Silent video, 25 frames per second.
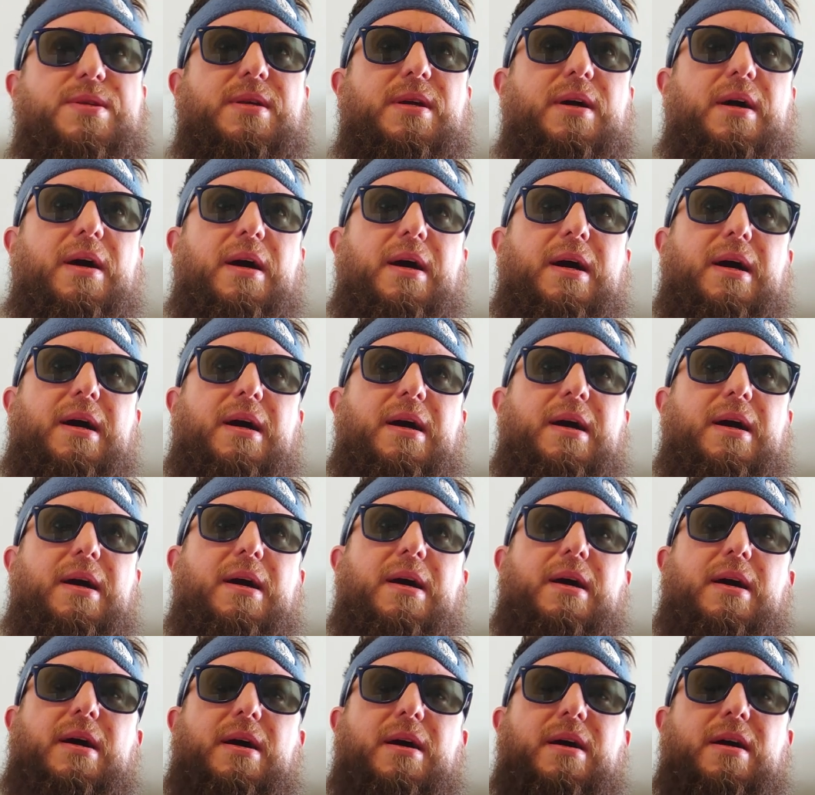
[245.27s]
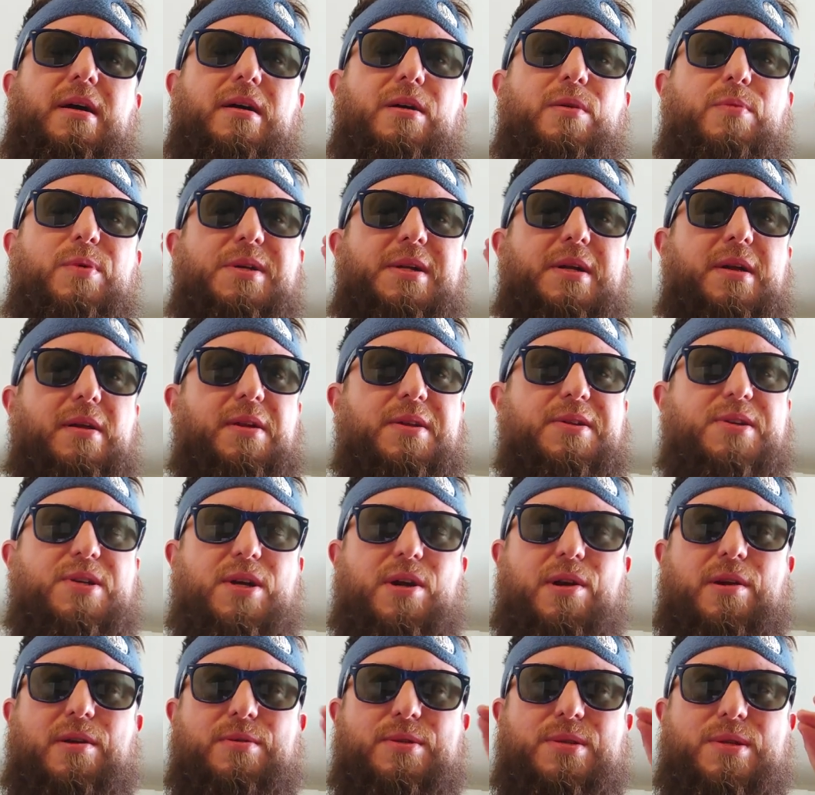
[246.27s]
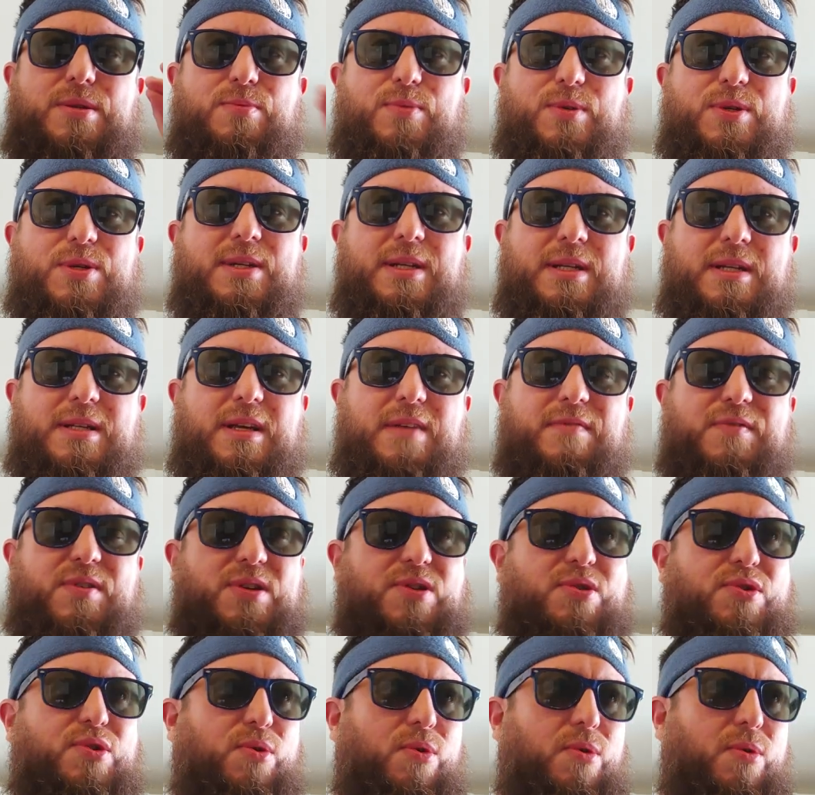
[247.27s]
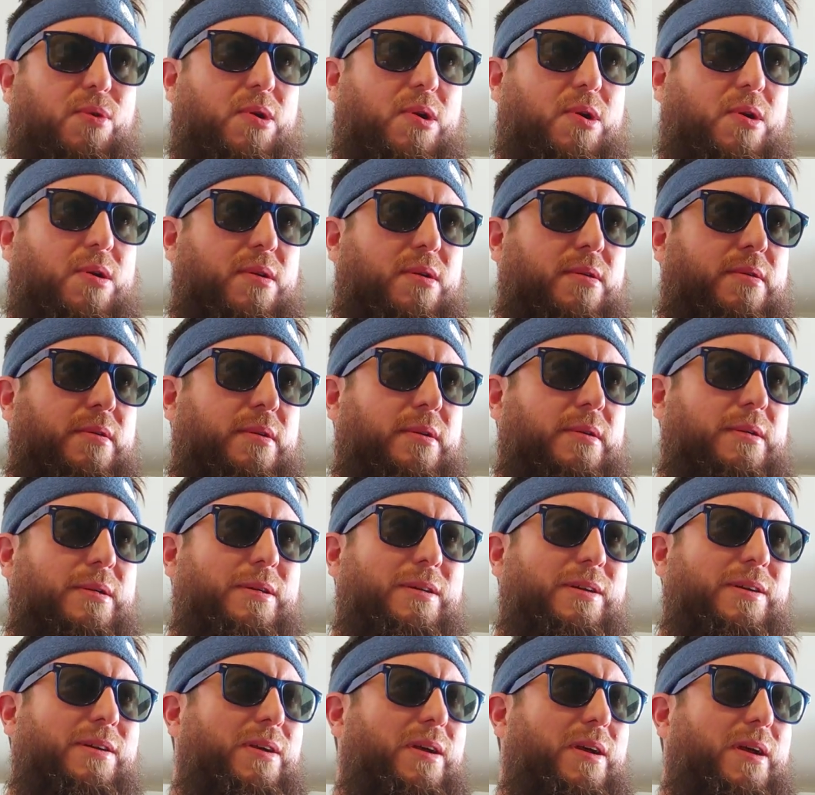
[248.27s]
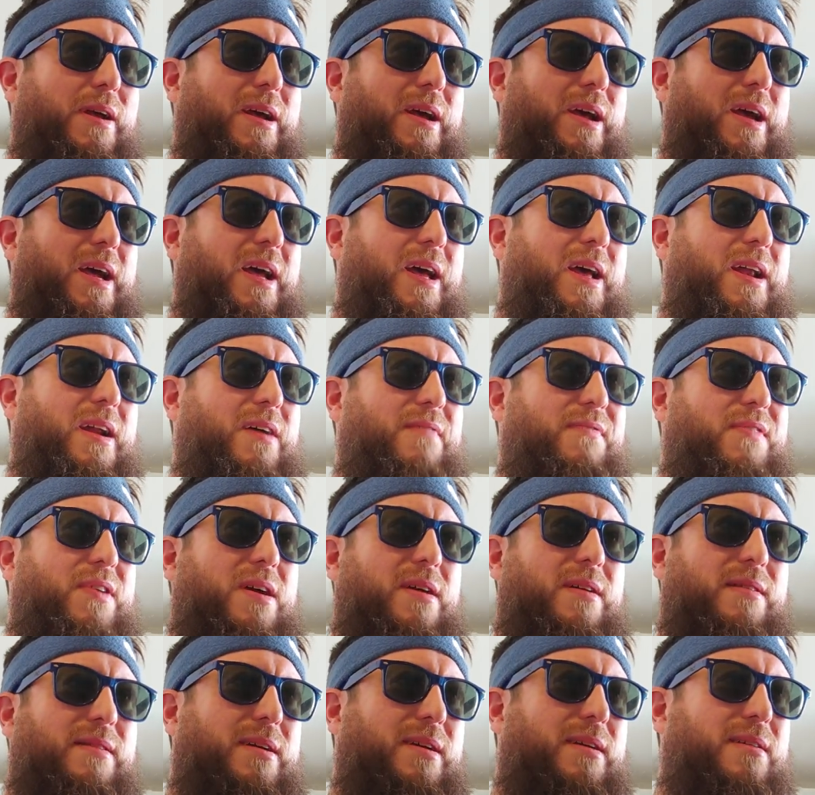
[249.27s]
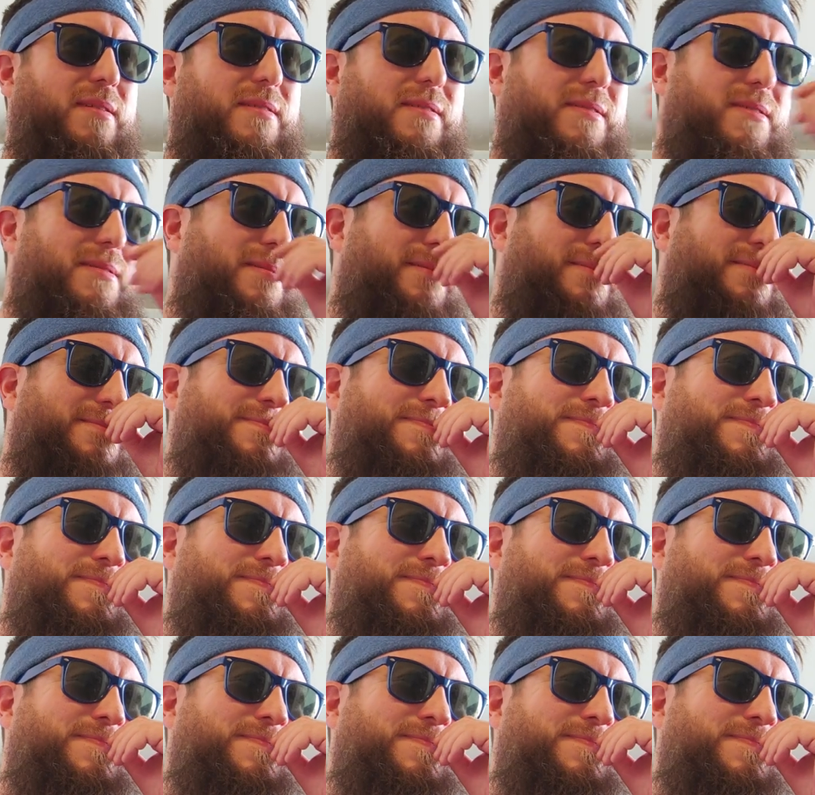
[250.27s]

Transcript: We did all the shoutouts. We just need to give a score. And I've got like a...